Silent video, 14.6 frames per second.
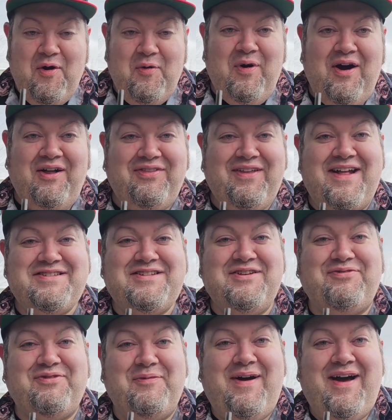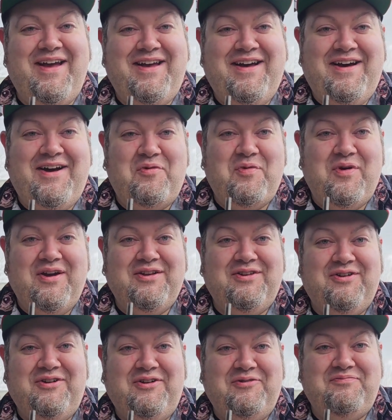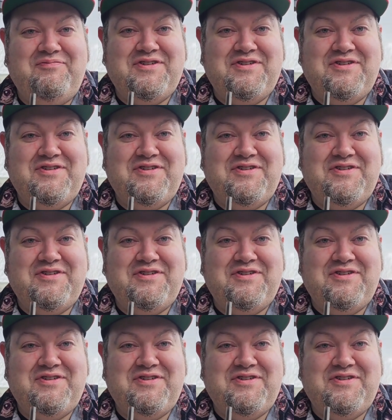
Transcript: well, that's it for my uh, weird little.